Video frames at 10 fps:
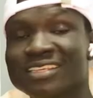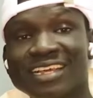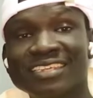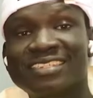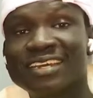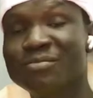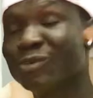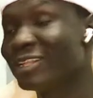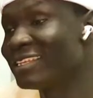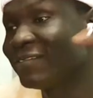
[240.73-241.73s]
Just tell me
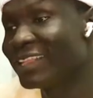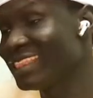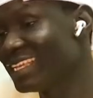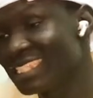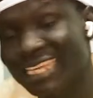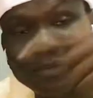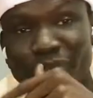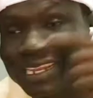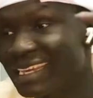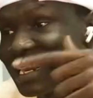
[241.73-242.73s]
whatever thing is
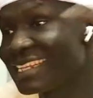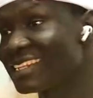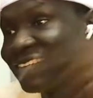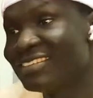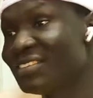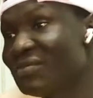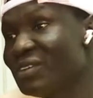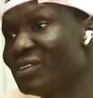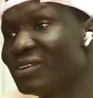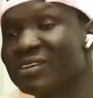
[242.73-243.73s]
happening right now in this
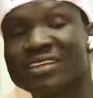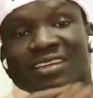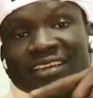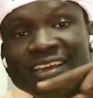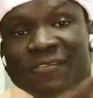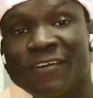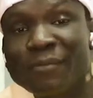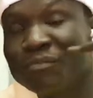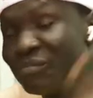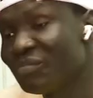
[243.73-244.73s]
video. If
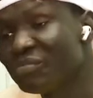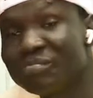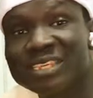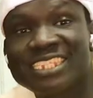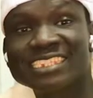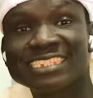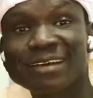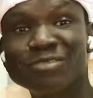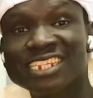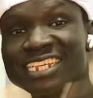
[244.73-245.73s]
I'm missing
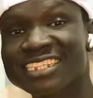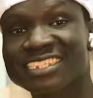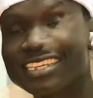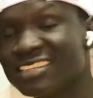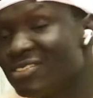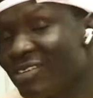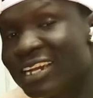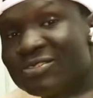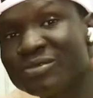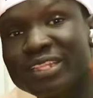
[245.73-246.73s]
some details, try
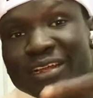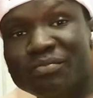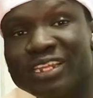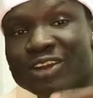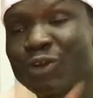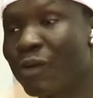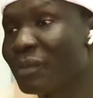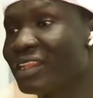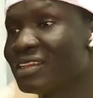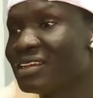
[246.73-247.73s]
to tell me in the
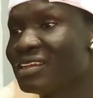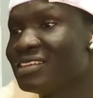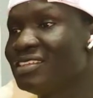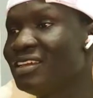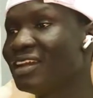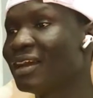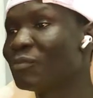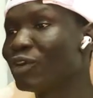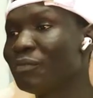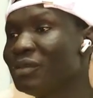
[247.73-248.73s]
comment. Yeah, I'm
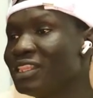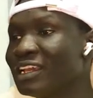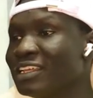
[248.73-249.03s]
going to be there.